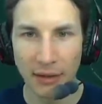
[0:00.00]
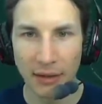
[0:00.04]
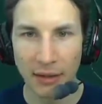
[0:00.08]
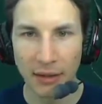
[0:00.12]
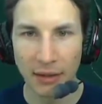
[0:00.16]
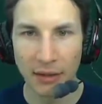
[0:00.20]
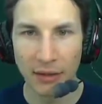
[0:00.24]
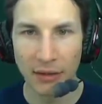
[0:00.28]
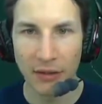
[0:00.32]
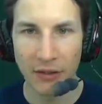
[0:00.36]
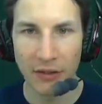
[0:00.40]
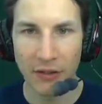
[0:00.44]

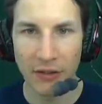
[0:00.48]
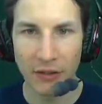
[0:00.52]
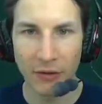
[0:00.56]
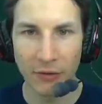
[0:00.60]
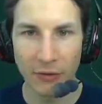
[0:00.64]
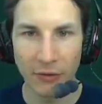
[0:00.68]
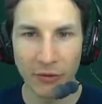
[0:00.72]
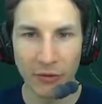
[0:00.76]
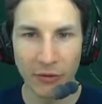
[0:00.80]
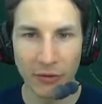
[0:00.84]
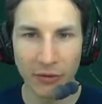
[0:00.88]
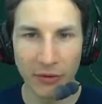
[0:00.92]
Just so
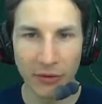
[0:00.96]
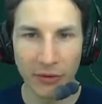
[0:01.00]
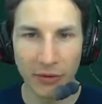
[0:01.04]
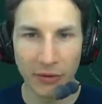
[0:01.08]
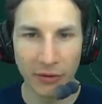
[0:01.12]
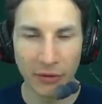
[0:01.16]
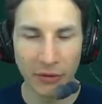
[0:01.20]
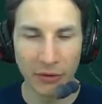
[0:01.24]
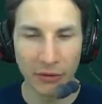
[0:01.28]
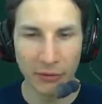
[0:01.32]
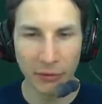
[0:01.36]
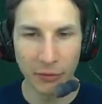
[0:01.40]
you
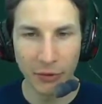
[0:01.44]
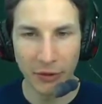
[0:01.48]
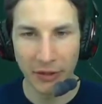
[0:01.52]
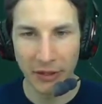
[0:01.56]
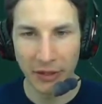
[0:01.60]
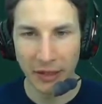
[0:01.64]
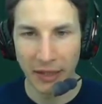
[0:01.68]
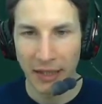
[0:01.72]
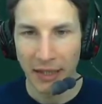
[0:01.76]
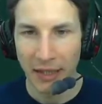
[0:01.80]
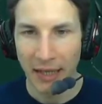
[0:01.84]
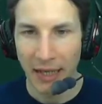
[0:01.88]
don't wonder.
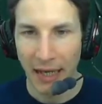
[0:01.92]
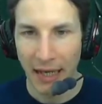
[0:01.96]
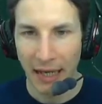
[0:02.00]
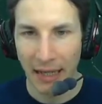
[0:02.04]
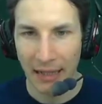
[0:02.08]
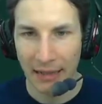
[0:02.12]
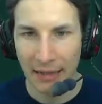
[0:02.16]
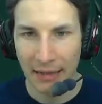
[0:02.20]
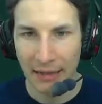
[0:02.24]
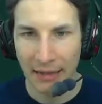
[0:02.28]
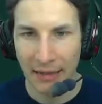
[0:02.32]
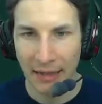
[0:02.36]

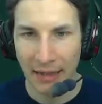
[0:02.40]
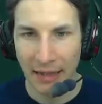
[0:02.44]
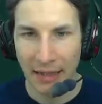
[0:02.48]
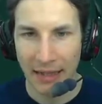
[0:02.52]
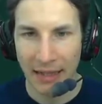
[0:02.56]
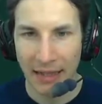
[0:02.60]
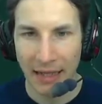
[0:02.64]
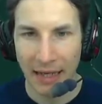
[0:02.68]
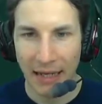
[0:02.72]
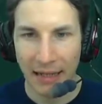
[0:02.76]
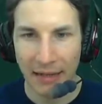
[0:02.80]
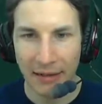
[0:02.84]
And
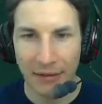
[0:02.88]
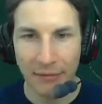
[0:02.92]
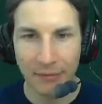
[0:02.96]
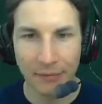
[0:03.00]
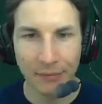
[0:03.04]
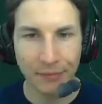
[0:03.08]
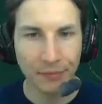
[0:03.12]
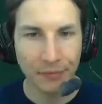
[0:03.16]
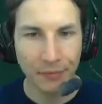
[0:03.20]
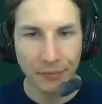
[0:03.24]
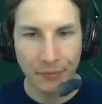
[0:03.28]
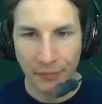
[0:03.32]
again,
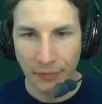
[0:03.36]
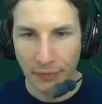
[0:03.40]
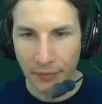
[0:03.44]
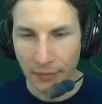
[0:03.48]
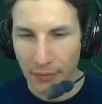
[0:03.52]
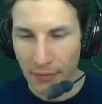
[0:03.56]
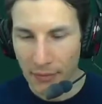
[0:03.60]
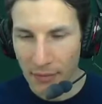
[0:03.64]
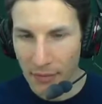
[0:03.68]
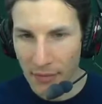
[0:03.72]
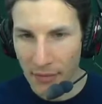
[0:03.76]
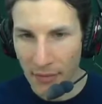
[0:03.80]

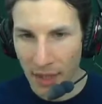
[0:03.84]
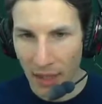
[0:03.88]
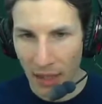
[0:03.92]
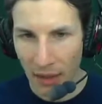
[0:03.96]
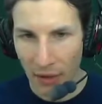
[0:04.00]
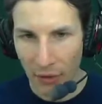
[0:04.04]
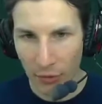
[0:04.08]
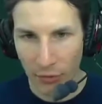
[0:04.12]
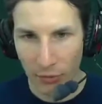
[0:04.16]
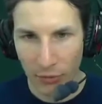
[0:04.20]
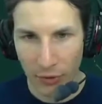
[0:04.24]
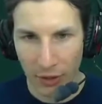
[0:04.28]

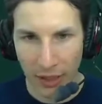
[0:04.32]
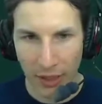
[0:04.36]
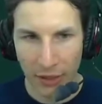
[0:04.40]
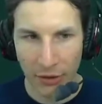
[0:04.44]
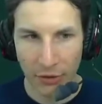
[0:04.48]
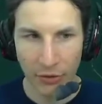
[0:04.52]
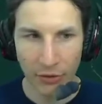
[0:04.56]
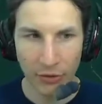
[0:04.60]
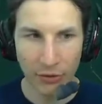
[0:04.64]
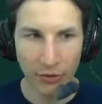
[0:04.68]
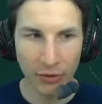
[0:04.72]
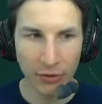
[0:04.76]
we
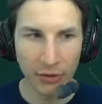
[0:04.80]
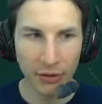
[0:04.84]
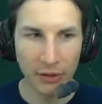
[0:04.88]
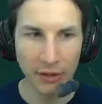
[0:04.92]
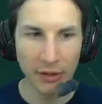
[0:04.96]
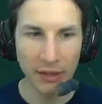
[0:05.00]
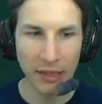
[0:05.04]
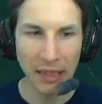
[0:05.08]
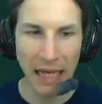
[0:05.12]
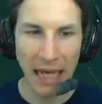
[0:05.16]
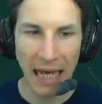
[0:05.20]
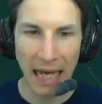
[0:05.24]
could
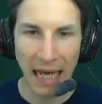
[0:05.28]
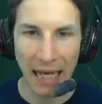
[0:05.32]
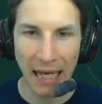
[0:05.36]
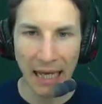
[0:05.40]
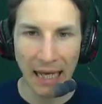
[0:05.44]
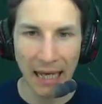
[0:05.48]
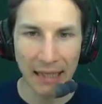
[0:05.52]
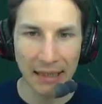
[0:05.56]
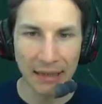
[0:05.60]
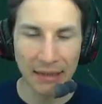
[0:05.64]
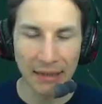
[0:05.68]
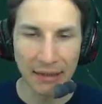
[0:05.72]

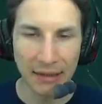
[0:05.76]
add,